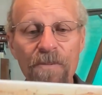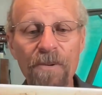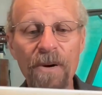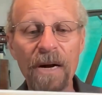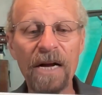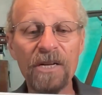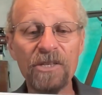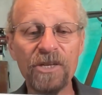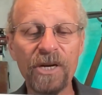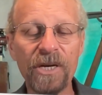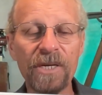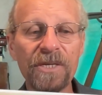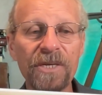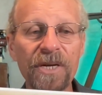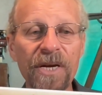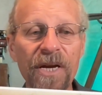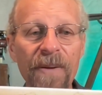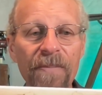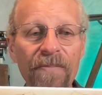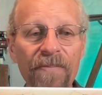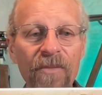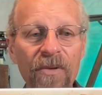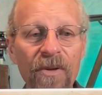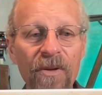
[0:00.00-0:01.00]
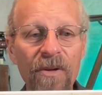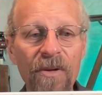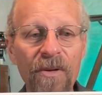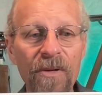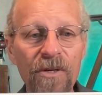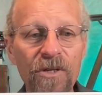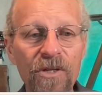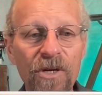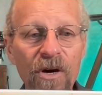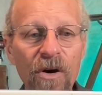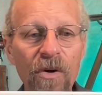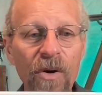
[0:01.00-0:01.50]
Project team.
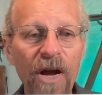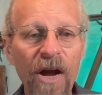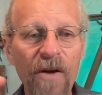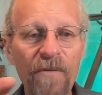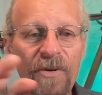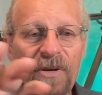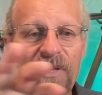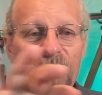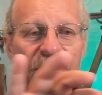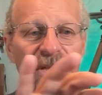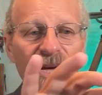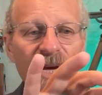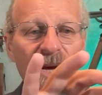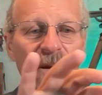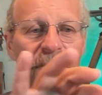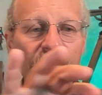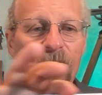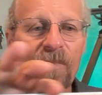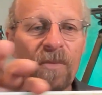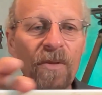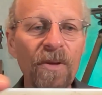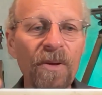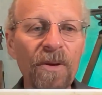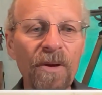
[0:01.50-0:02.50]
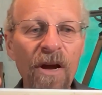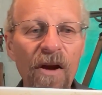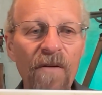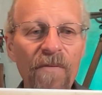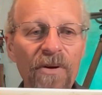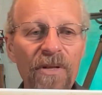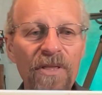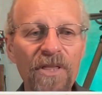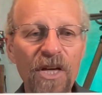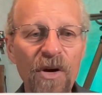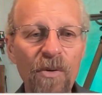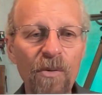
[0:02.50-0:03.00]
So everything you
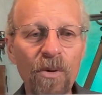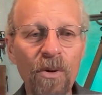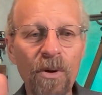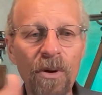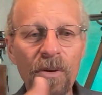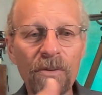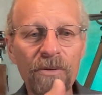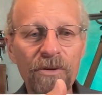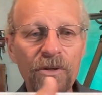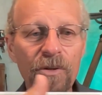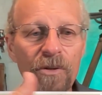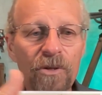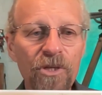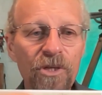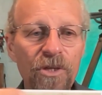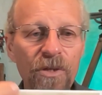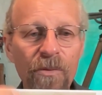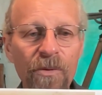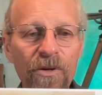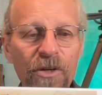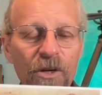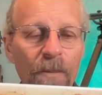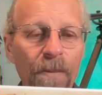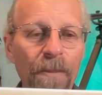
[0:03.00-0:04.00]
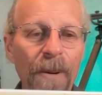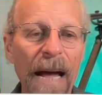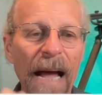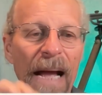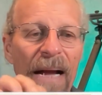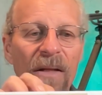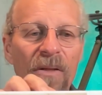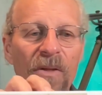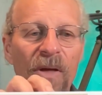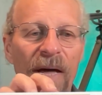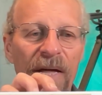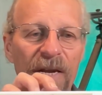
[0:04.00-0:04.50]

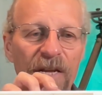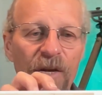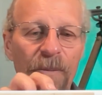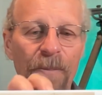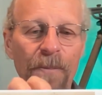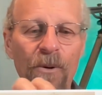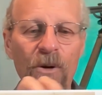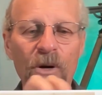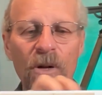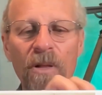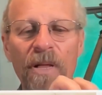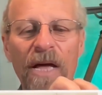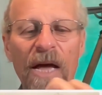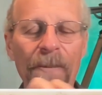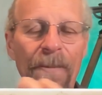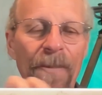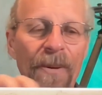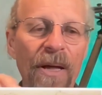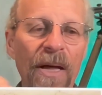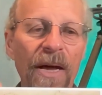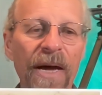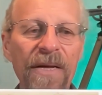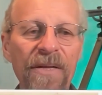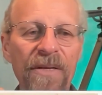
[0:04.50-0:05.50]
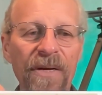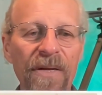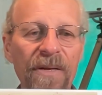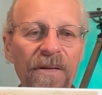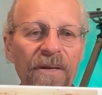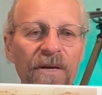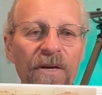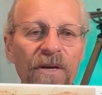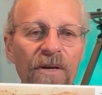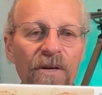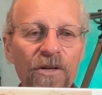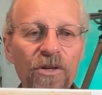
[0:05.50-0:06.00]
backlight it, you put a light behind it.
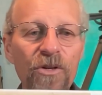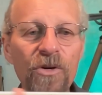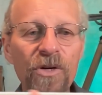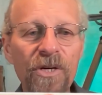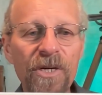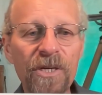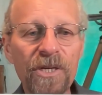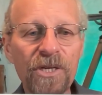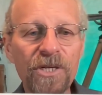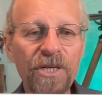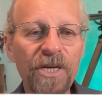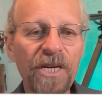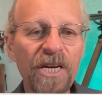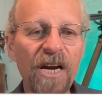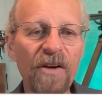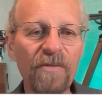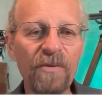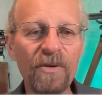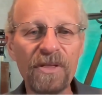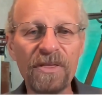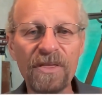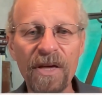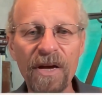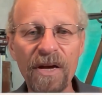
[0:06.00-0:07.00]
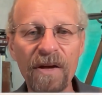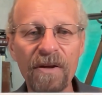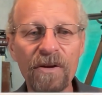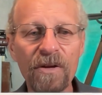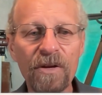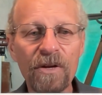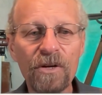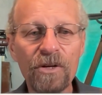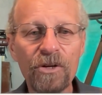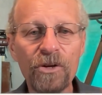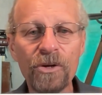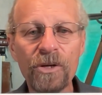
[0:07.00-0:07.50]
You can see everything.
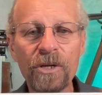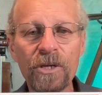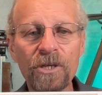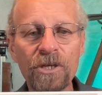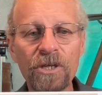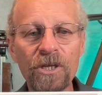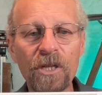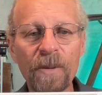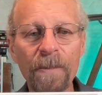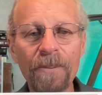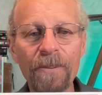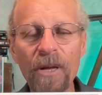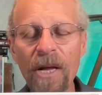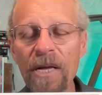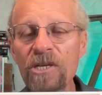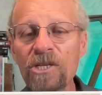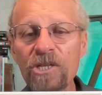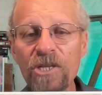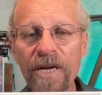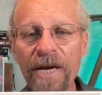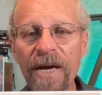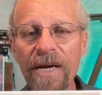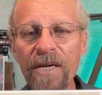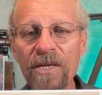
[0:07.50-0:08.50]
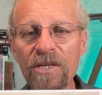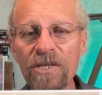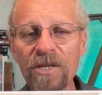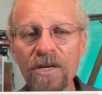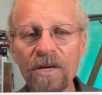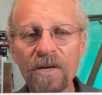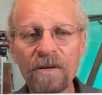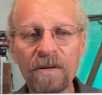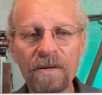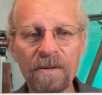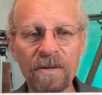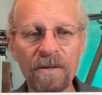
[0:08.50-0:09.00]
You can see the blood stains,
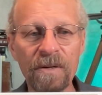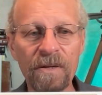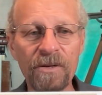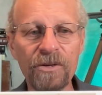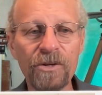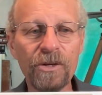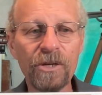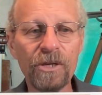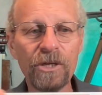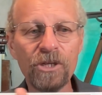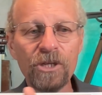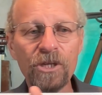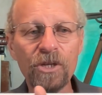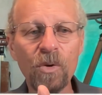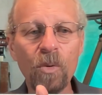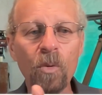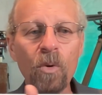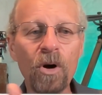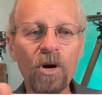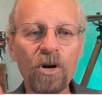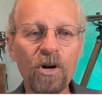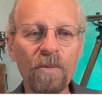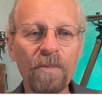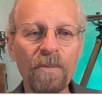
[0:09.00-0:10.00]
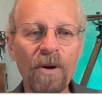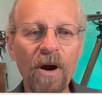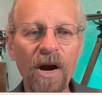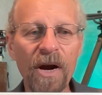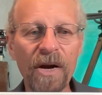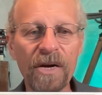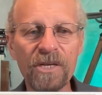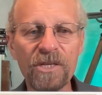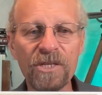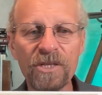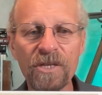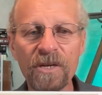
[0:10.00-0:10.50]
you can see the
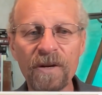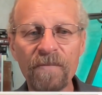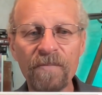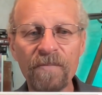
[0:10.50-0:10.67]
watermarks,